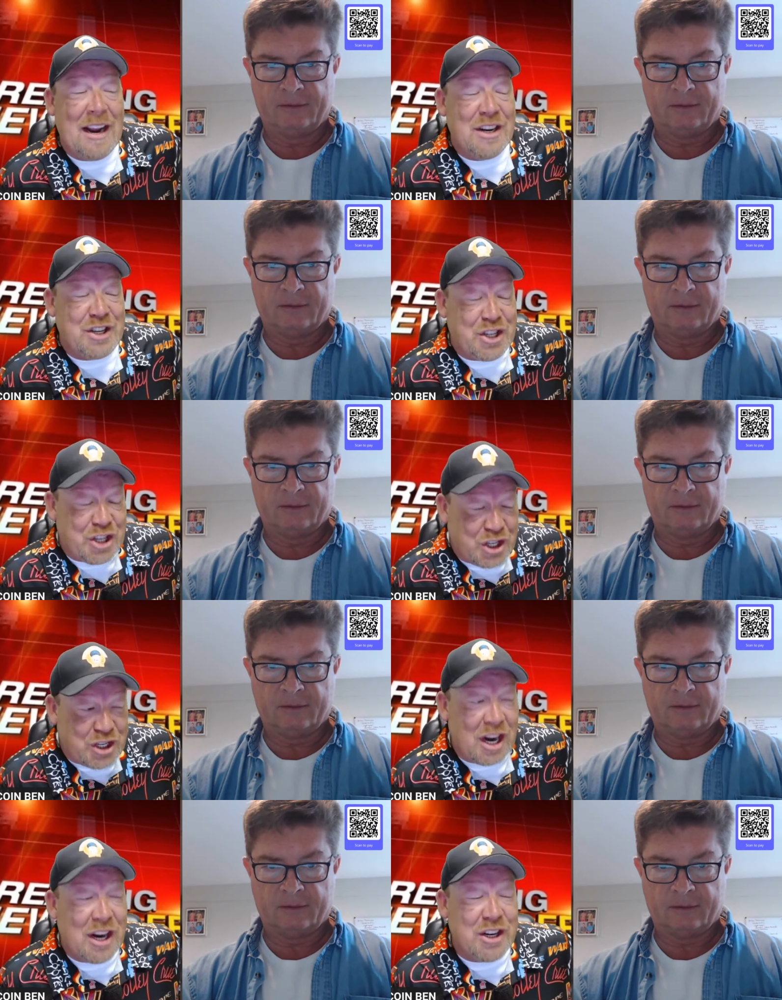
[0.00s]

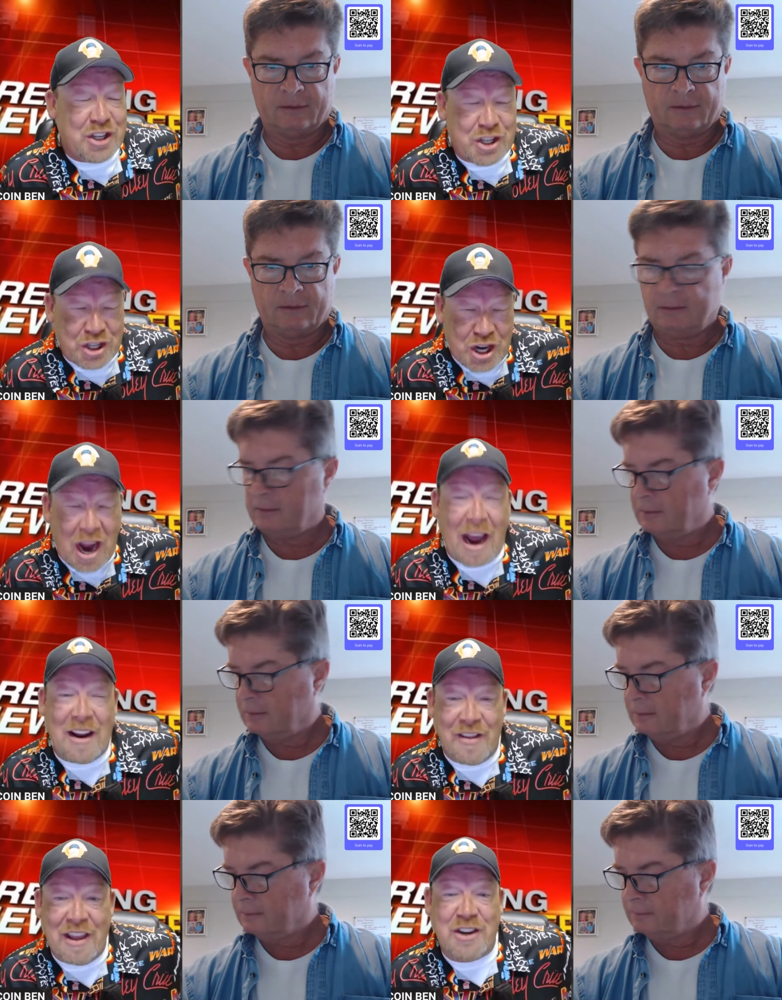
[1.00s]
Speaker 1: shot
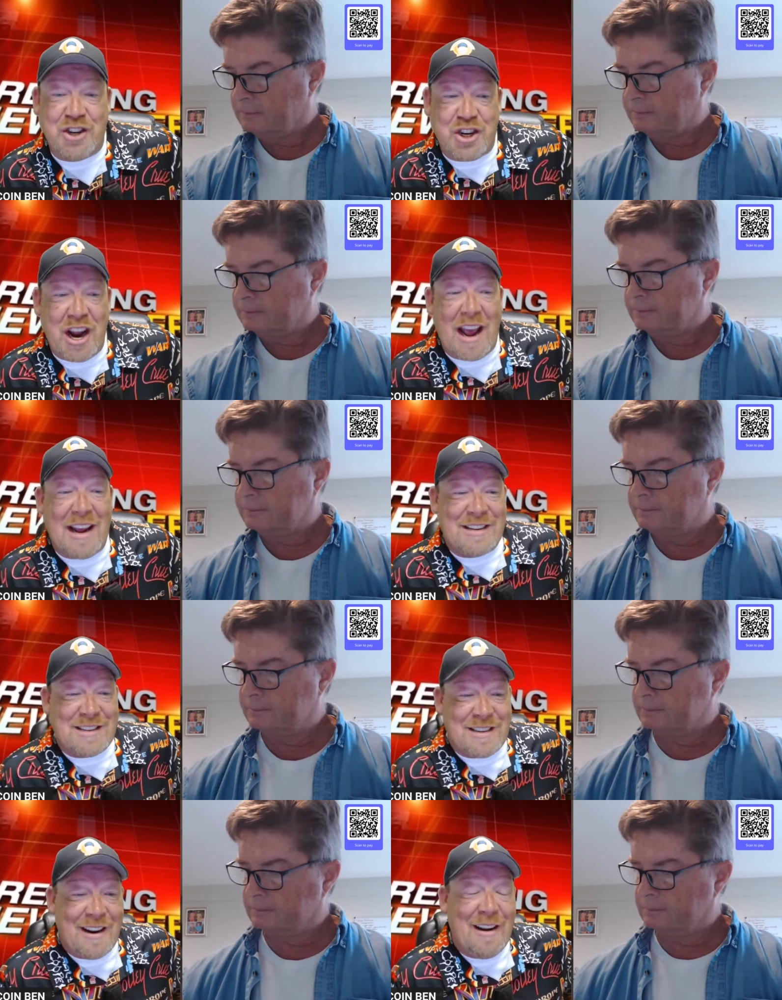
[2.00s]
in the
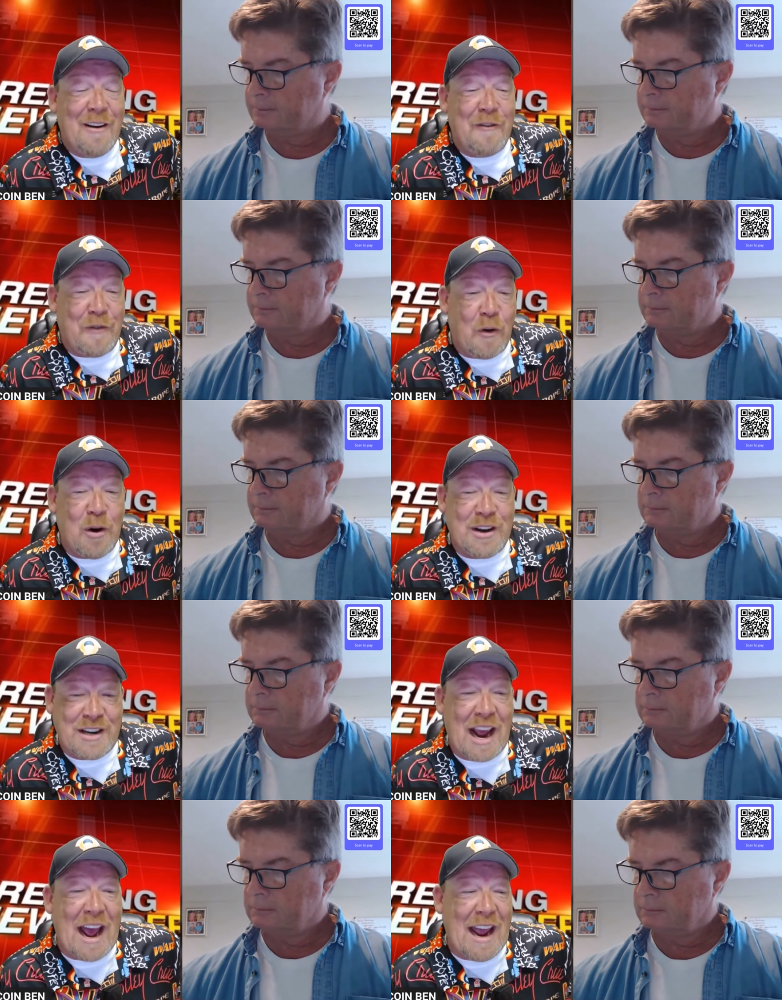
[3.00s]
chest 4
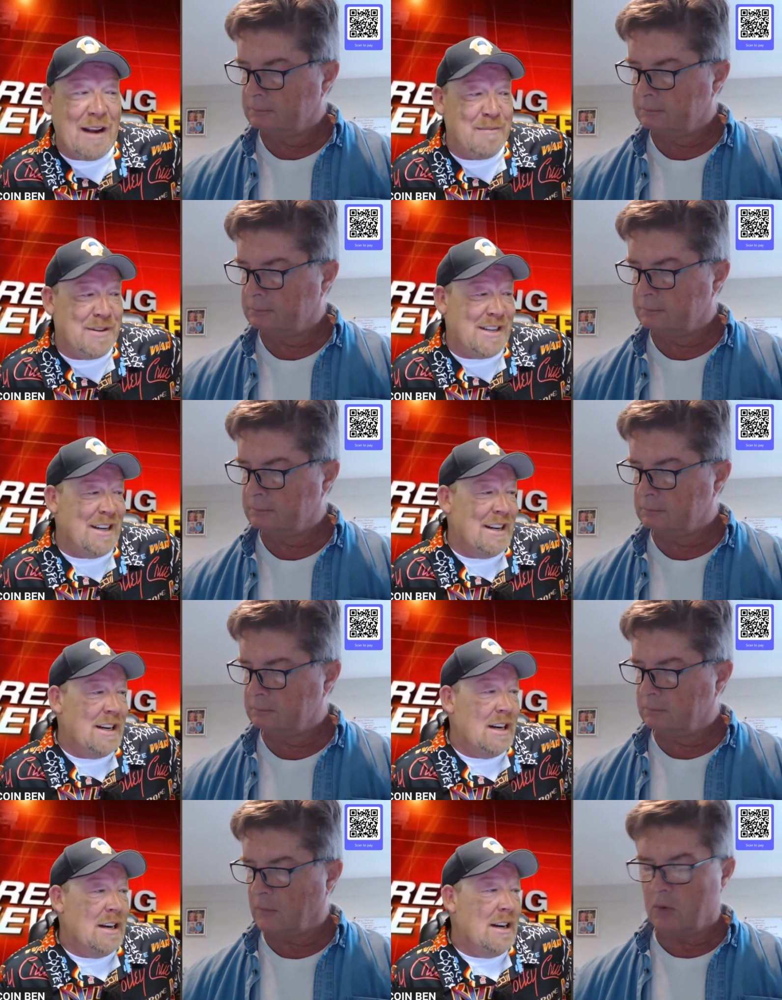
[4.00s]
times.
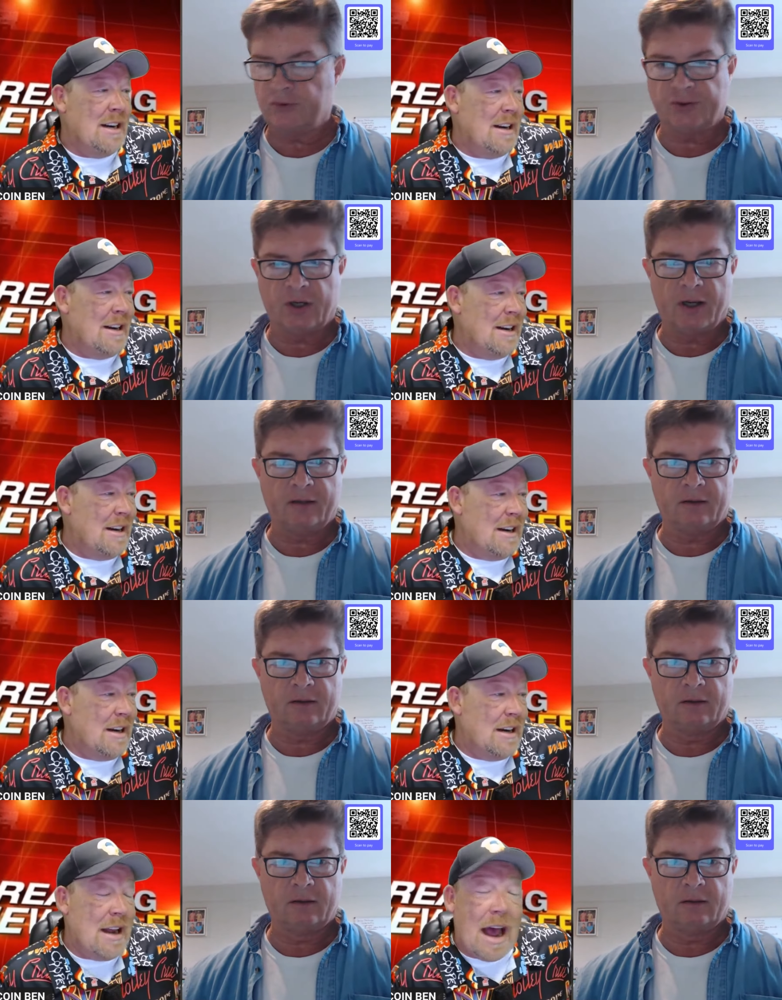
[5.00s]
Speaker 2: No shit.
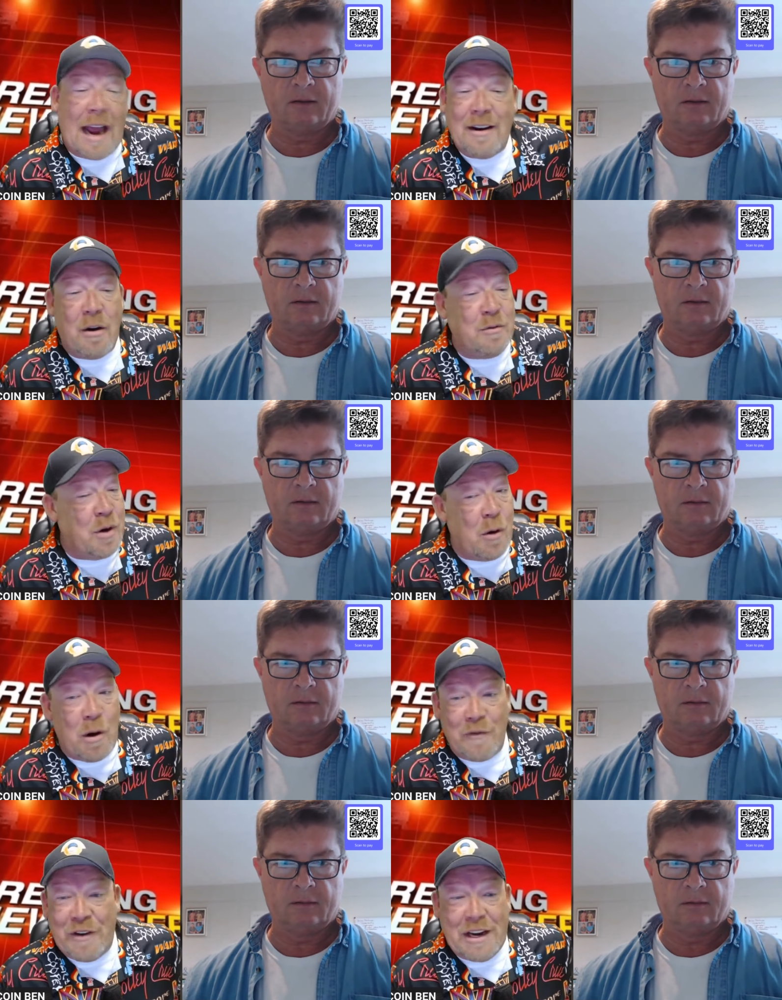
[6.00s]
Speaker 1: I don't
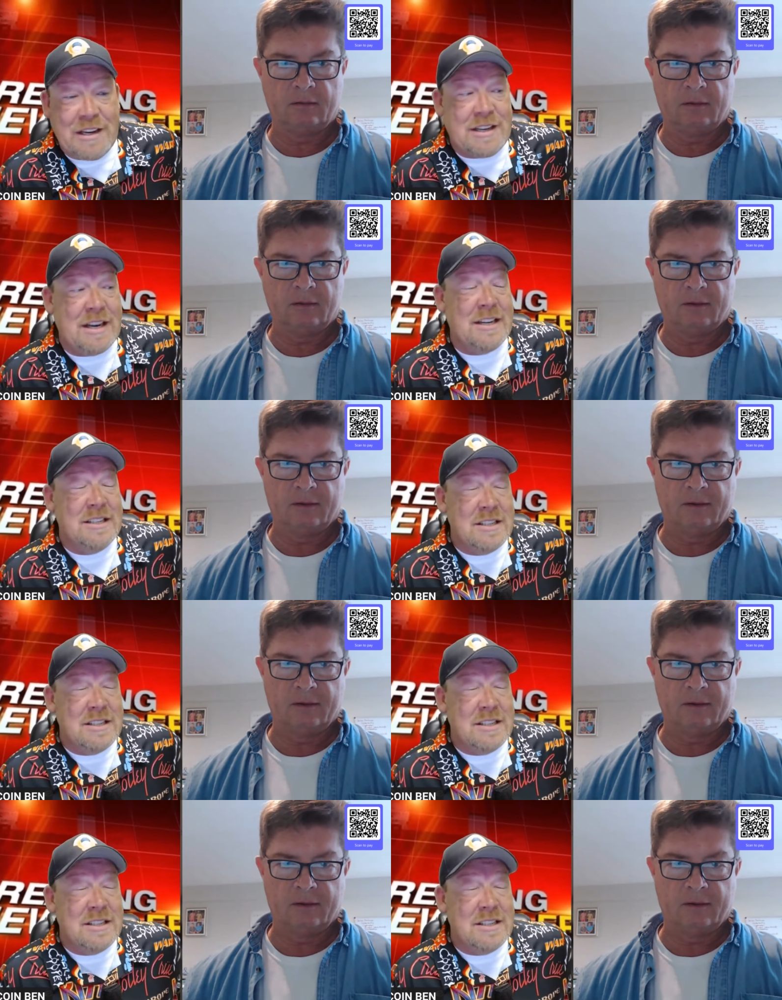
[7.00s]
know if he's